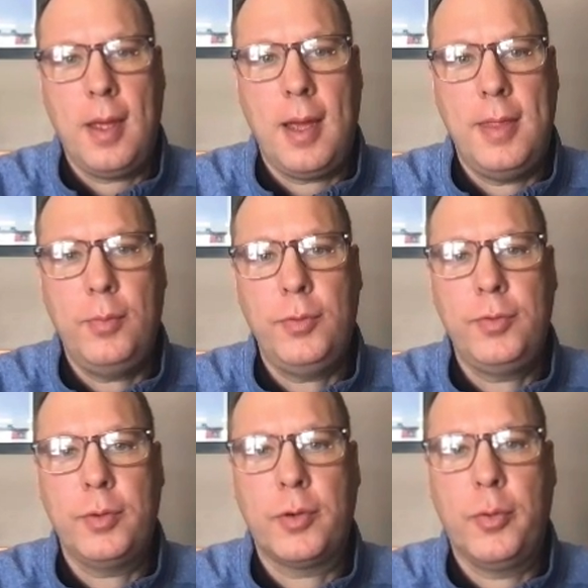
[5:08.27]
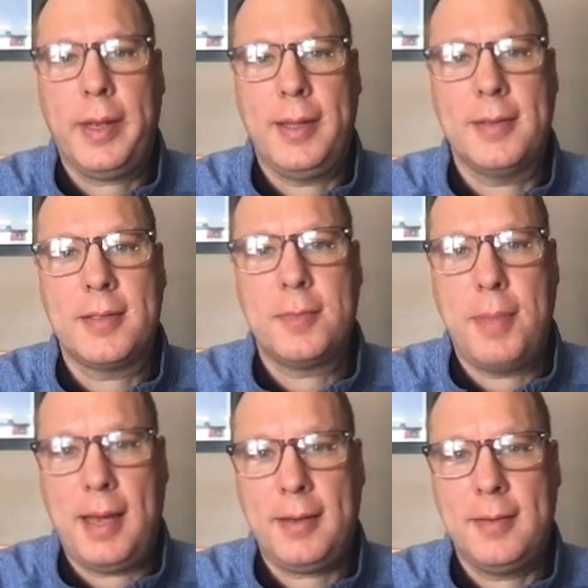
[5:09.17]
And then we'll do a quick
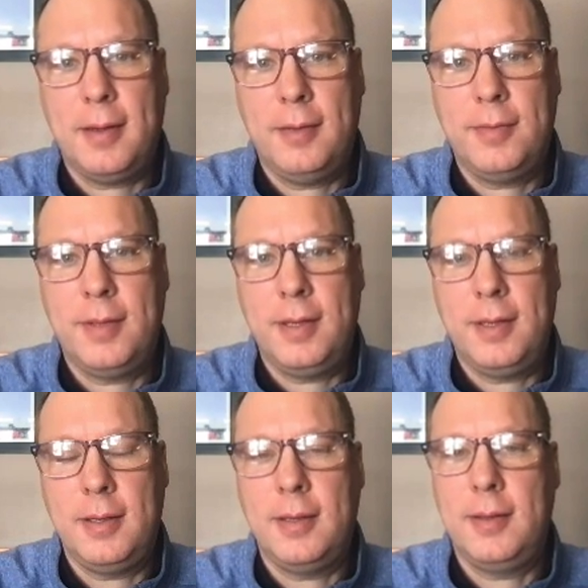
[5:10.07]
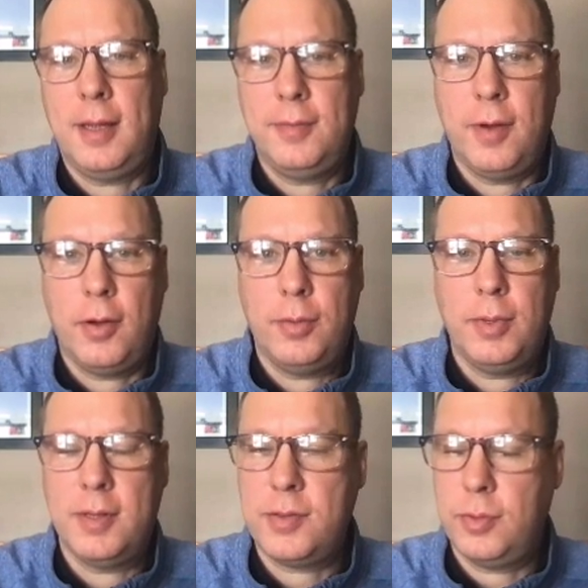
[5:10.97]
inspect of the data volume,
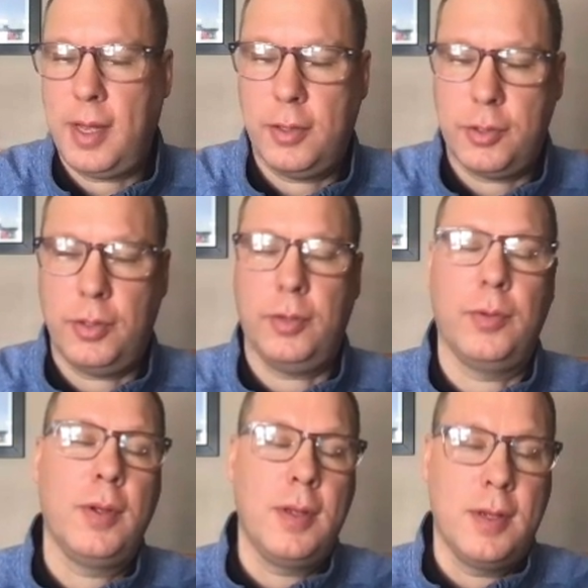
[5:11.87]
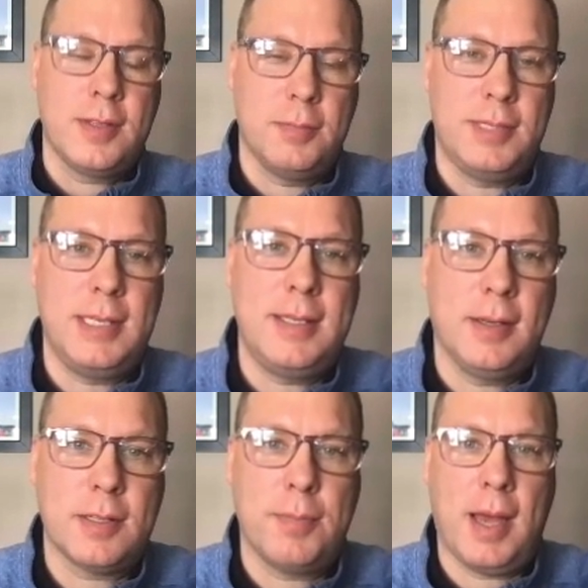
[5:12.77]
and this will kind of show you some
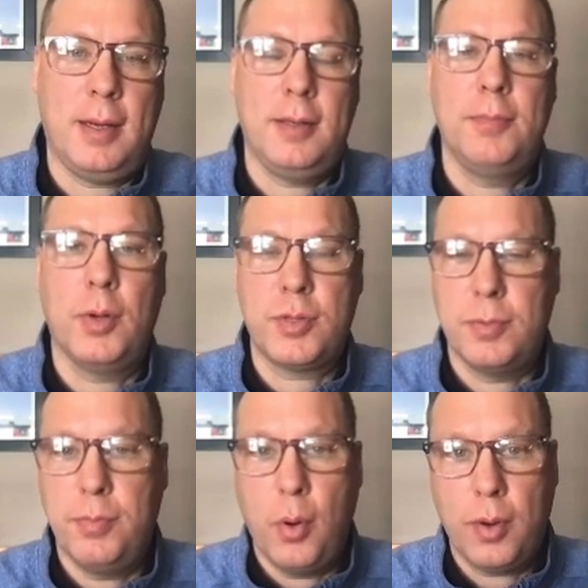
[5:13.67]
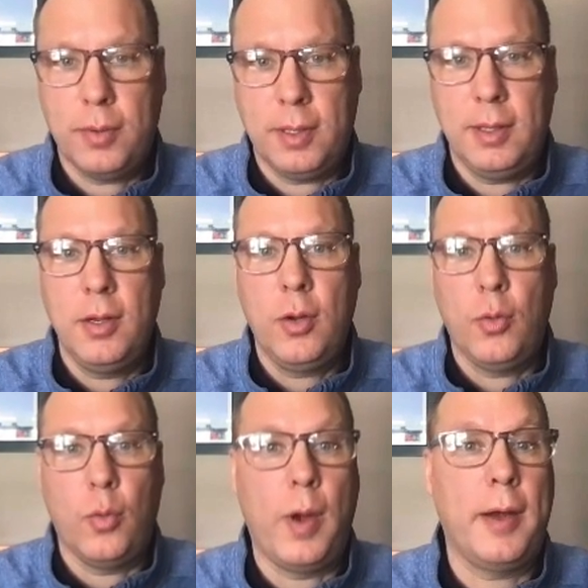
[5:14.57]
details about it. Most importantly,
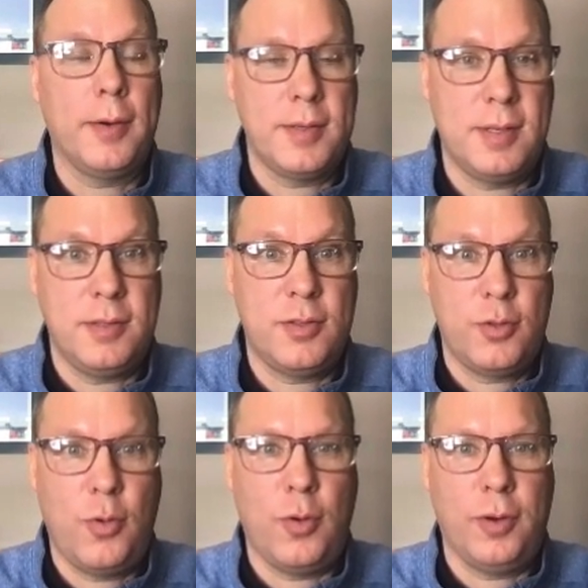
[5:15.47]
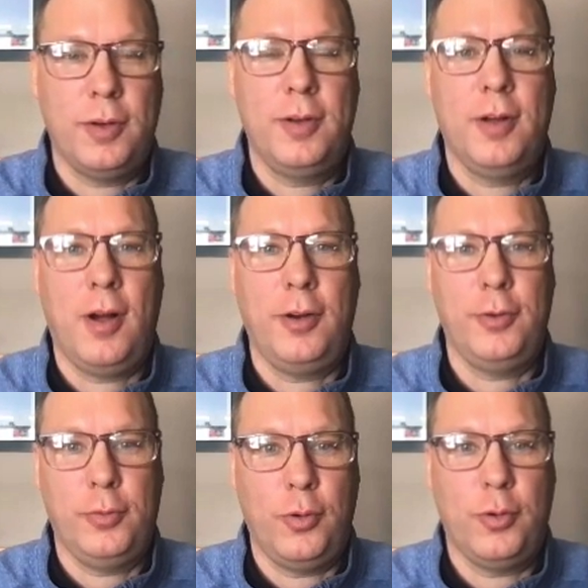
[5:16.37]
where is it stored on
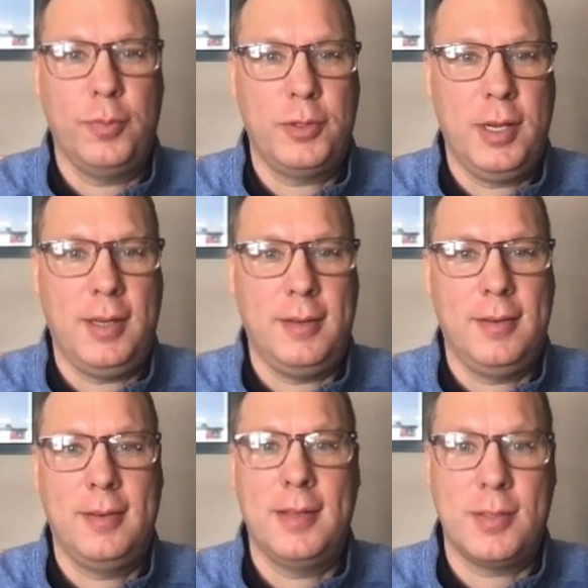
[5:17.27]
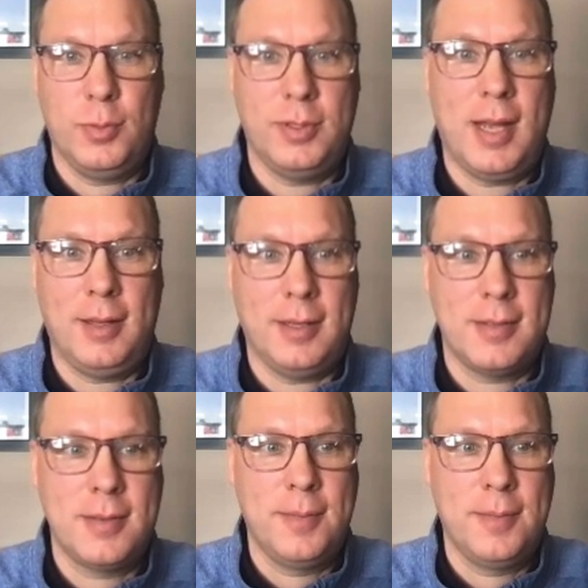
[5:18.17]
your local machine? This will tell us.